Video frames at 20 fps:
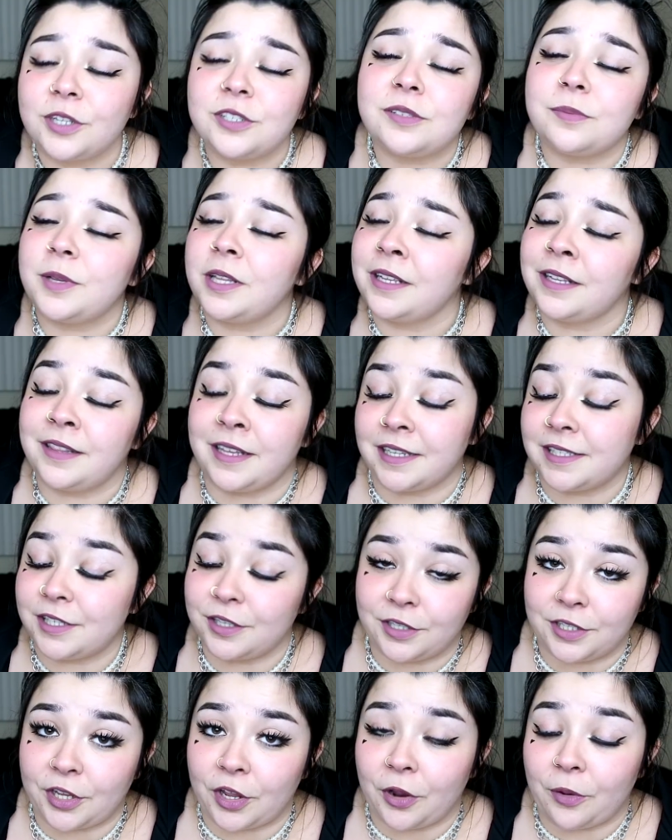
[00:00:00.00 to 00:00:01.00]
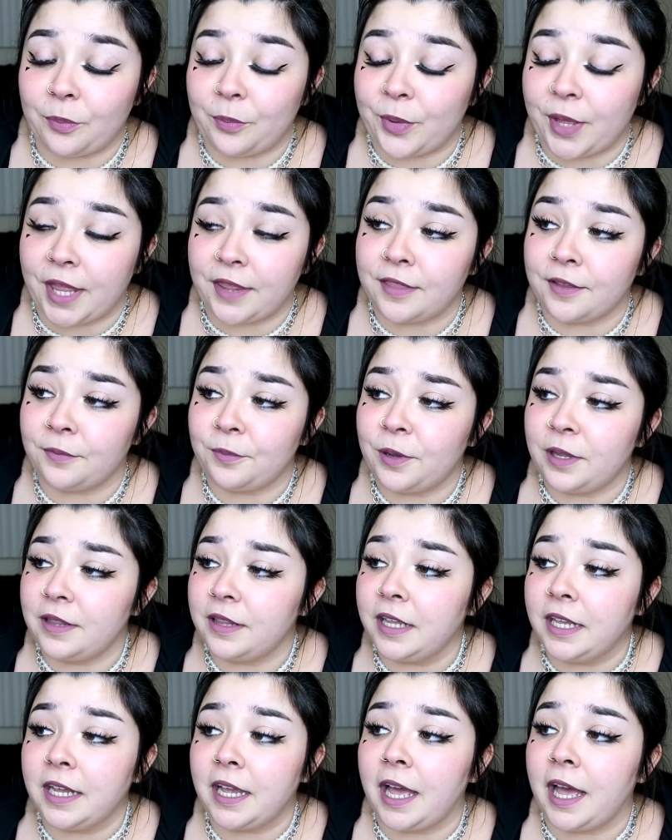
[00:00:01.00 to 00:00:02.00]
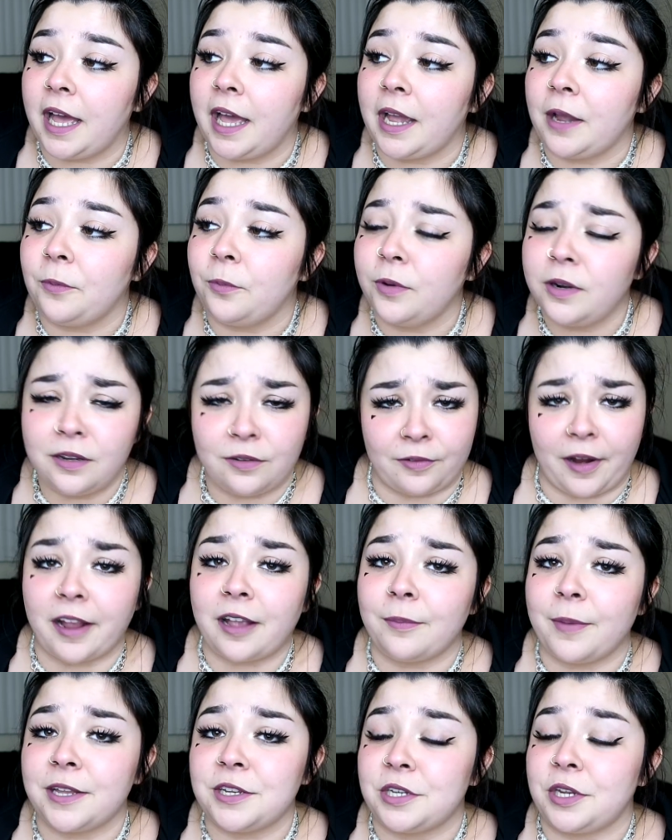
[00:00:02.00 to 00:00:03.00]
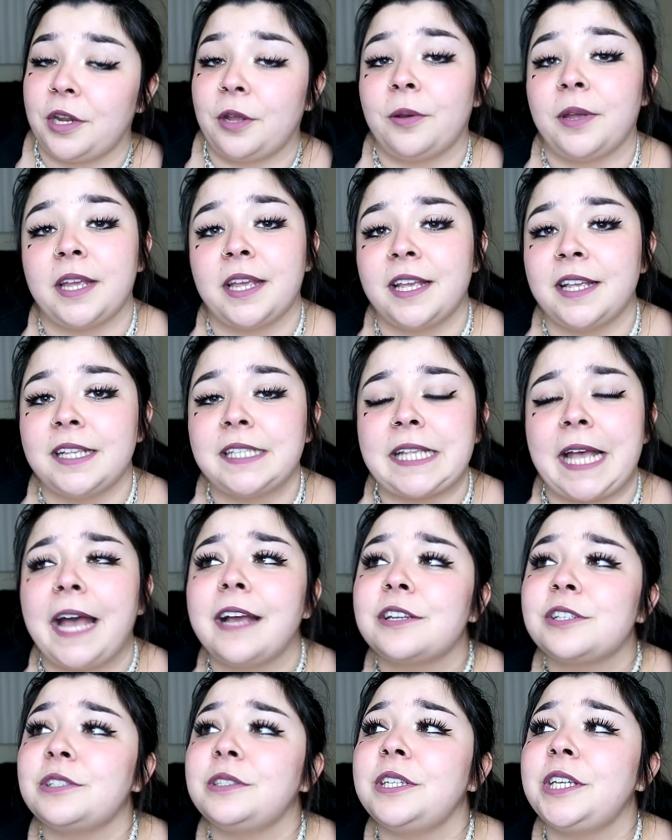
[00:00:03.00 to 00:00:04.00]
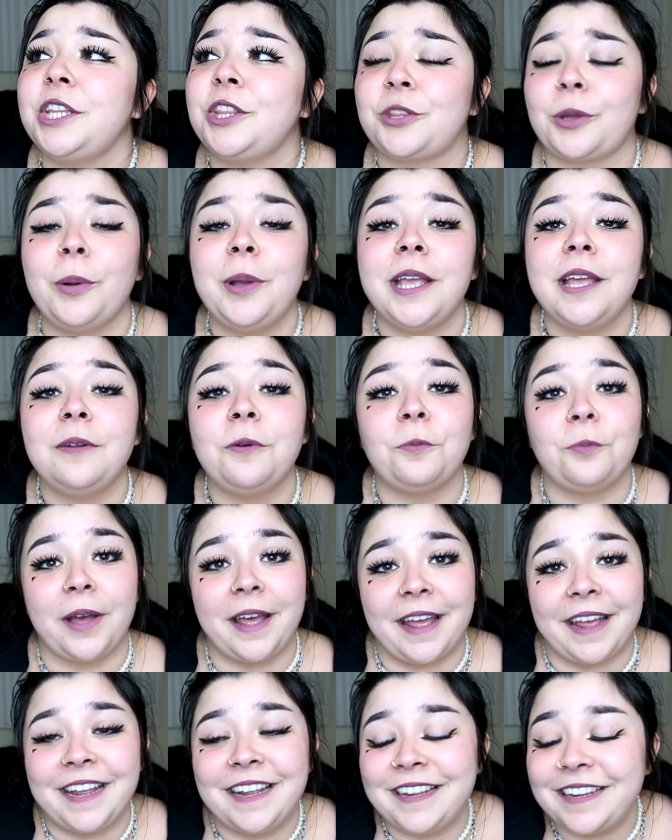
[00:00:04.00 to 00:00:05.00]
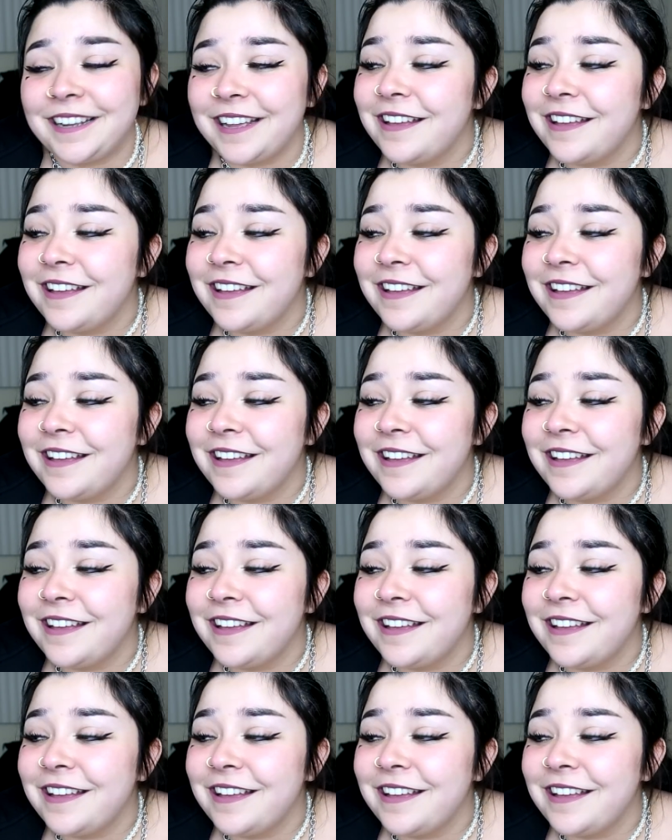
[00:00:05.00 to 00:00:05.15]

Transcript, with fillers: There's a million things you could do, but the one thing I wouldn't recommend you doing is actually throwing it away.